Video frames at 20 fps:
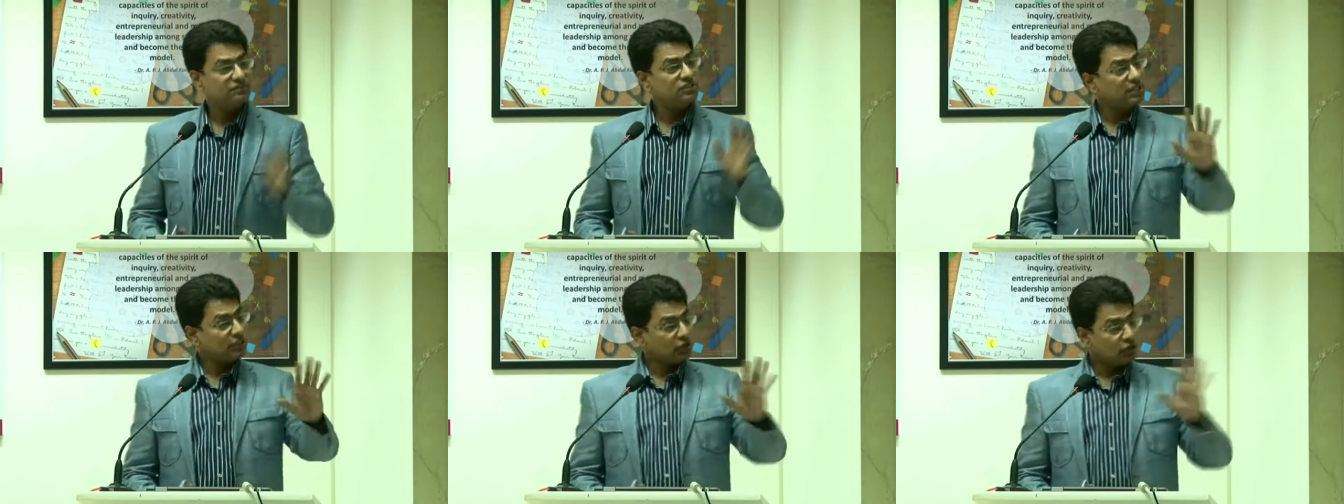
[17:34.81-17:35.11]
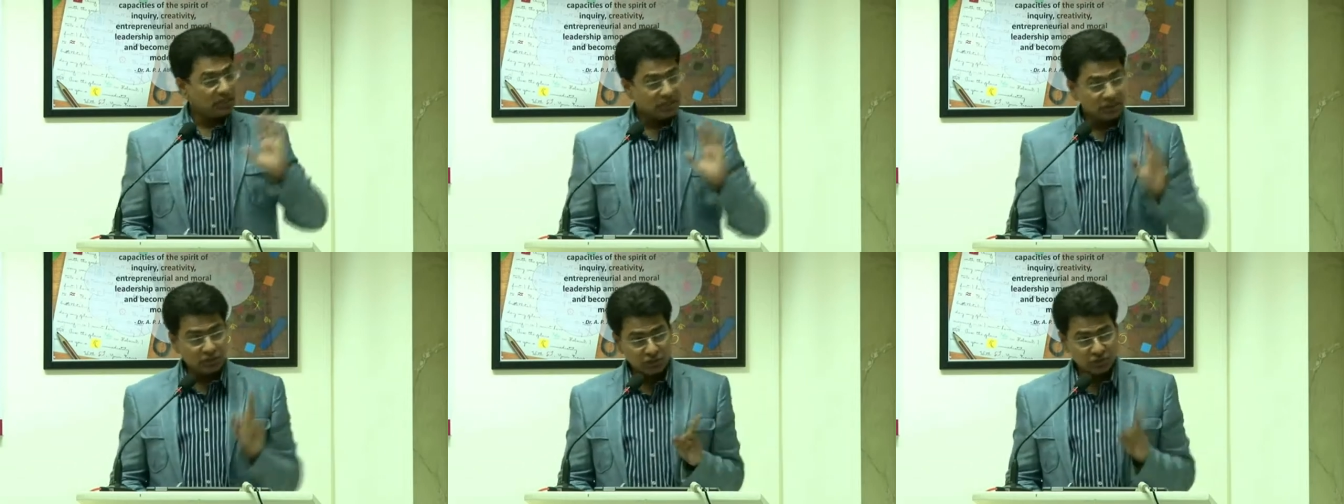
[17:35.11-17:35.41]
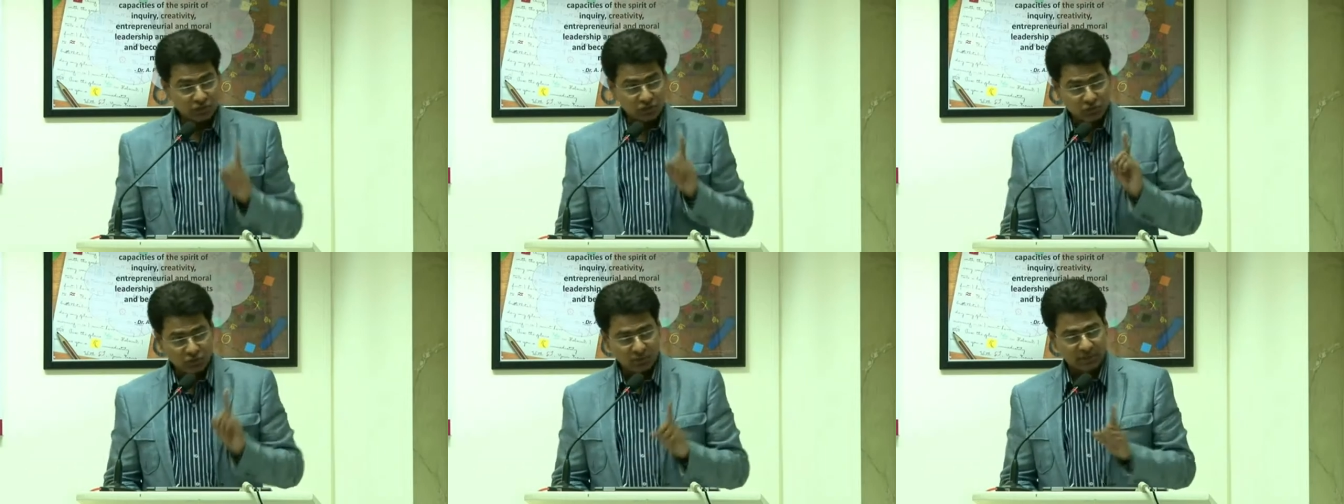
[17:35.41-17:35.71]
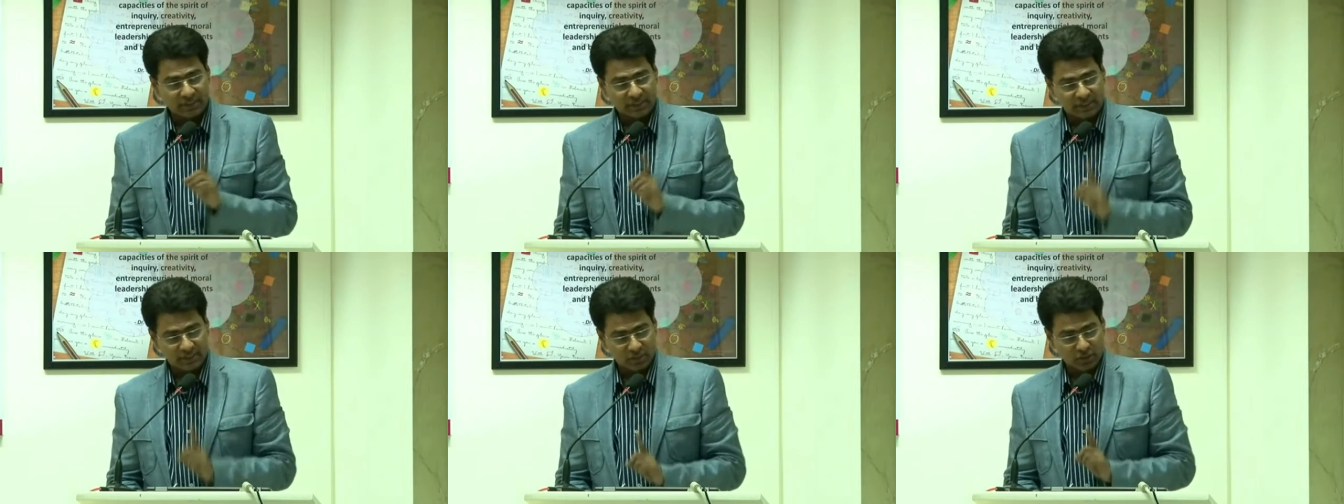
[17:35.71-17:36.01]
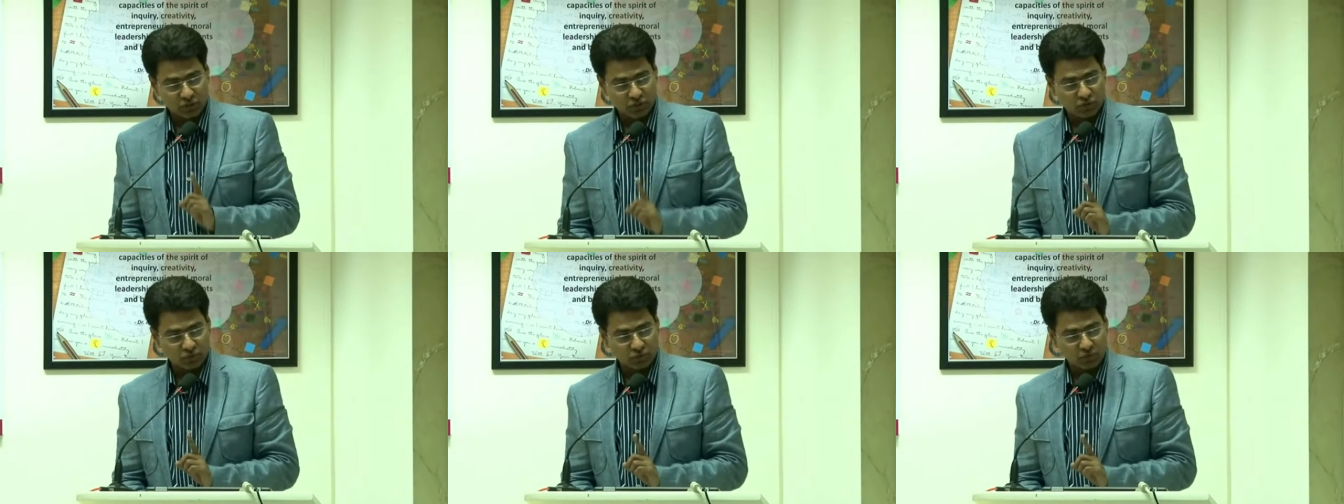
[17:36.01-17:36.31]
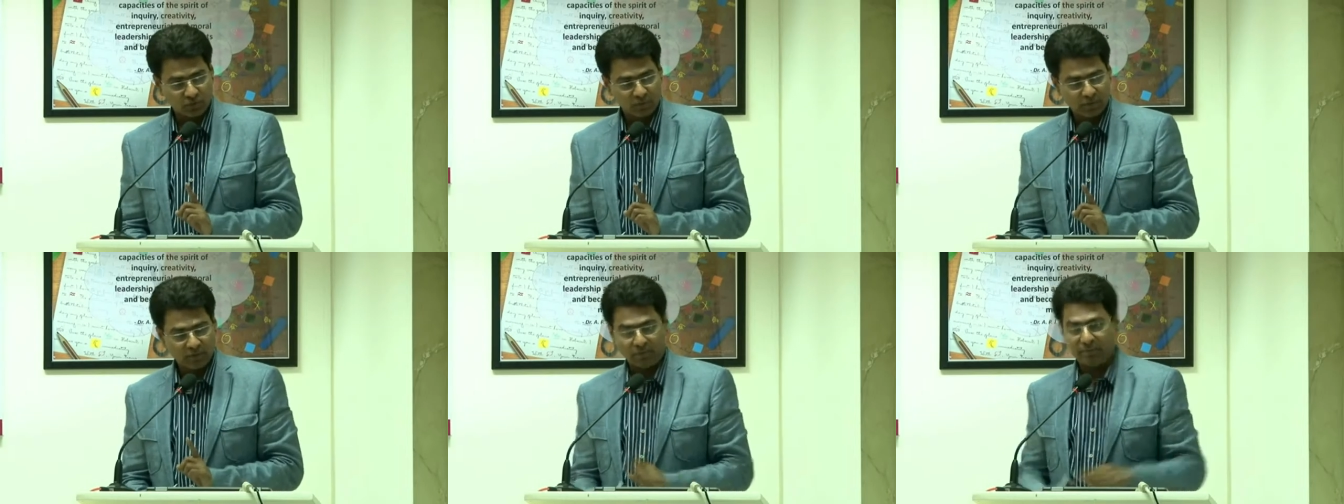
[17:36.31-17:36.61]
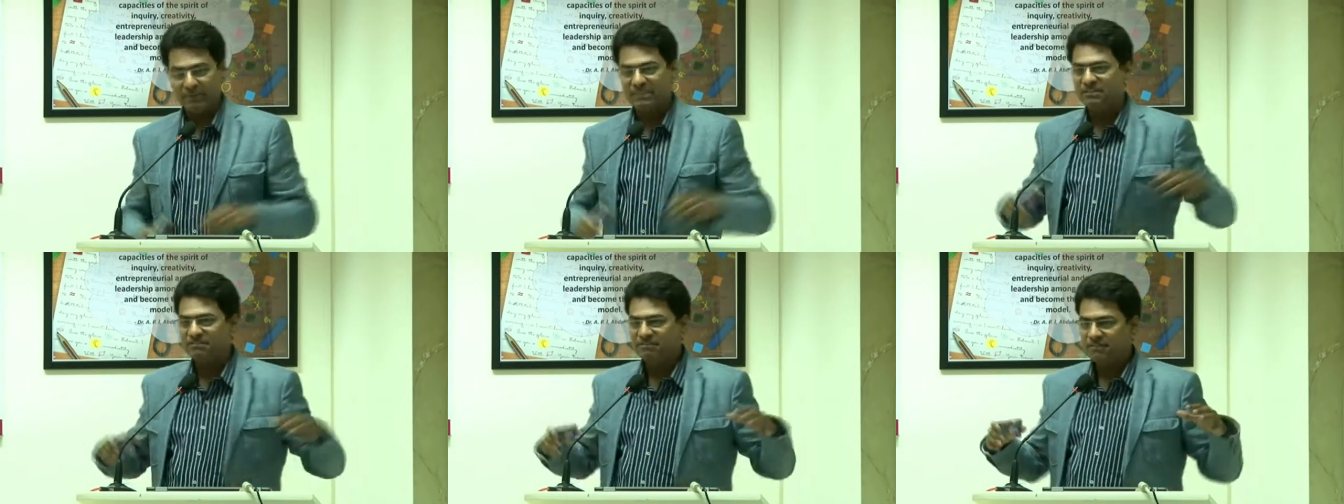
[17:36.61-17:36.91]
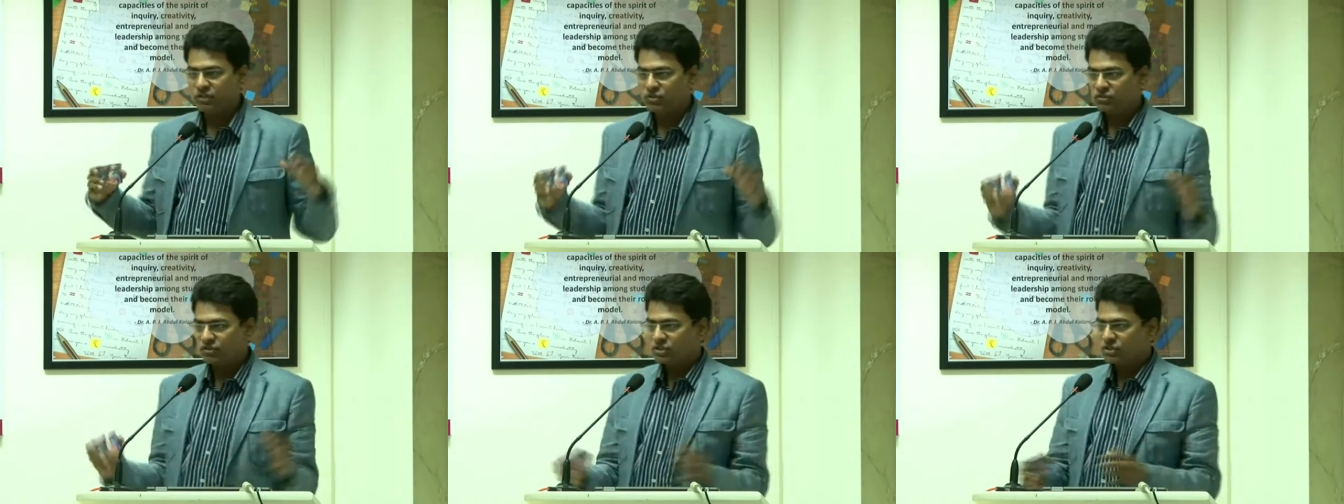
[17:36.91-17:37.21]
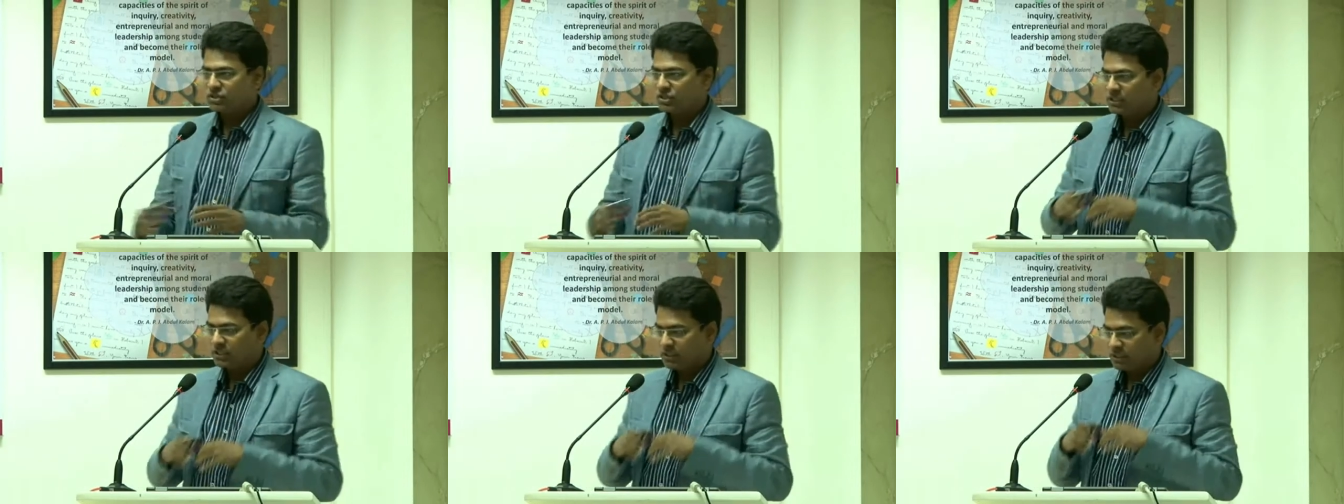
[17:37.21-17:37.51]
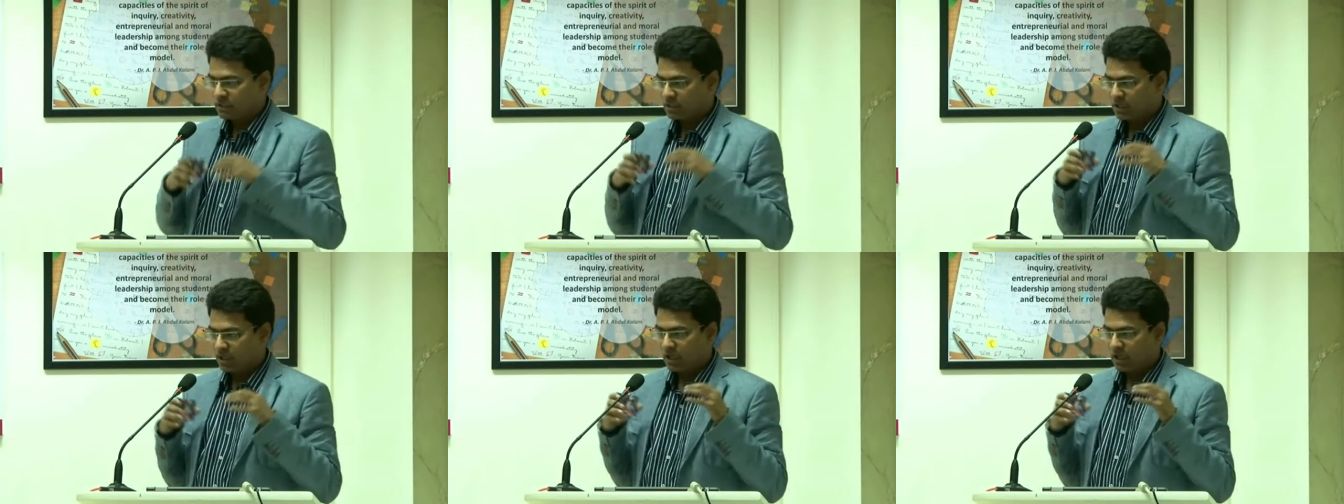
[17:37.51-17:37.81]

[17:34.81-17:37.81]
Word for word: which had got nothing to do with this issue. But the frustration